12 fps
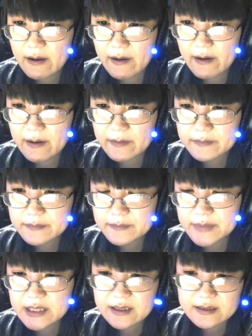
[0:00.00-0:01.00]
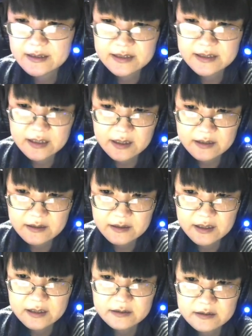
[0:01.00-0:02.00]
diversiveness of the
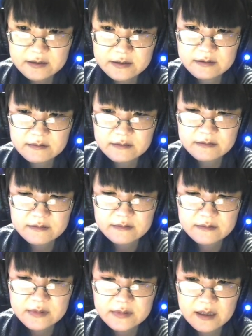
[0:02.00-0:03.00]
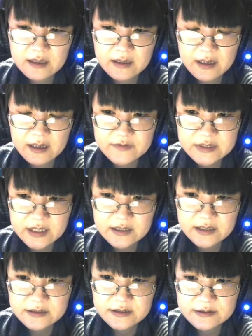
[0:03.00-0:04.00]
cast, of the
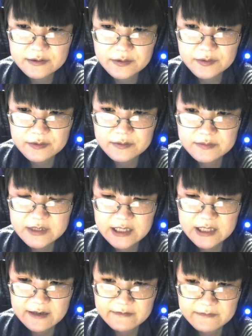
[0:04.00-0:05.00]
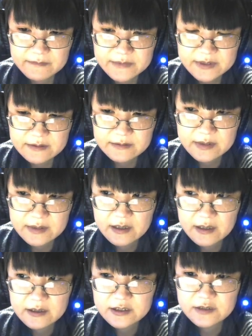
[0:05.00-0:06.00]
conflict, that
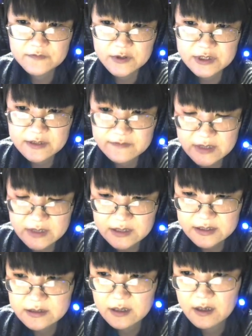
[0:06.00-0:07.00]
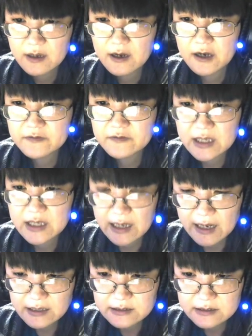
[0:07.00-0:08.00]
isn't so much in
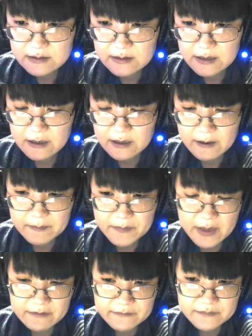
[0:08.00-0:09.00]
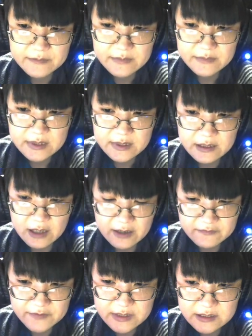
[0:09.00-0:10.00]
Arcane Dice Wars, because I think even
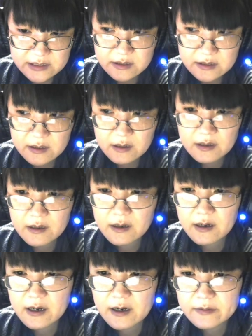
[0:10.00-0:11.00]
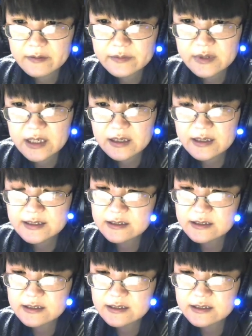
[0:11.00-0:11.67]
in the Crown side,